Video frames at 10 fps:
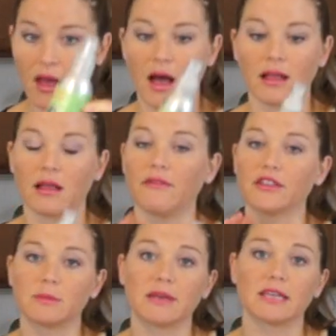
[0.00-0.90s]
I love
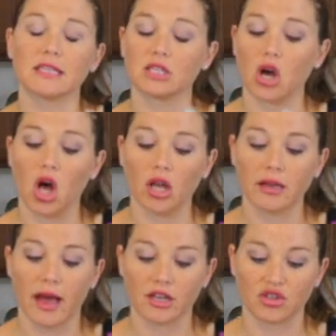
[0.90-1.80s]
this because it's all
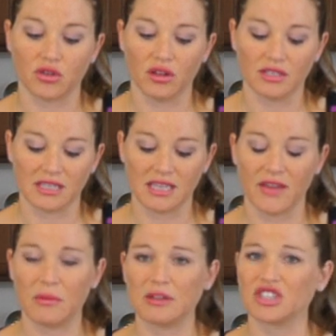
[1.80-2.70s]
natural, doesn't
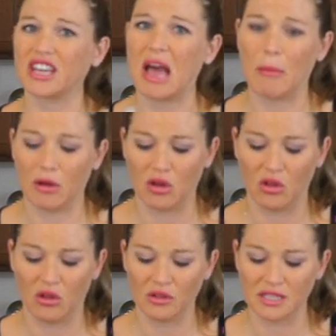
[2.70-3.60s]
have a bunch of
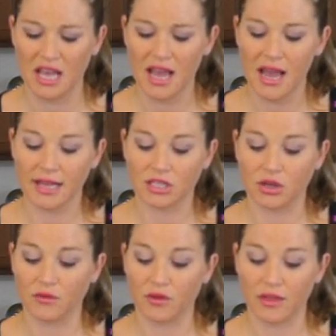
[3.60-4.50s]
chemicals, it's
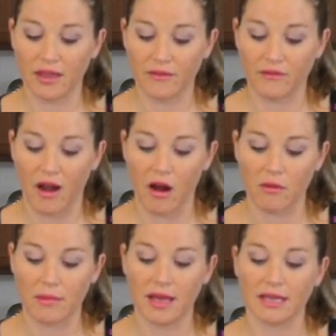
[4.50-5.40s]
good for the
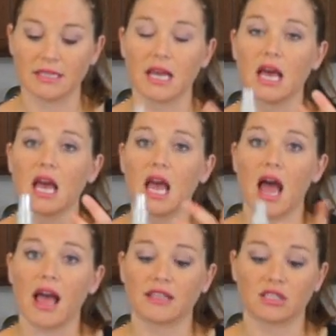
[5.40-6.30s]
environment,
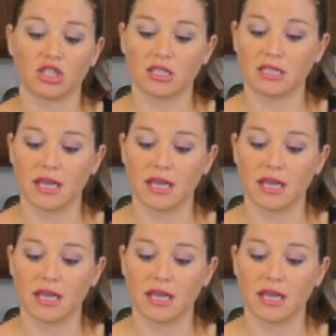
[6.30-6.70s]
it's just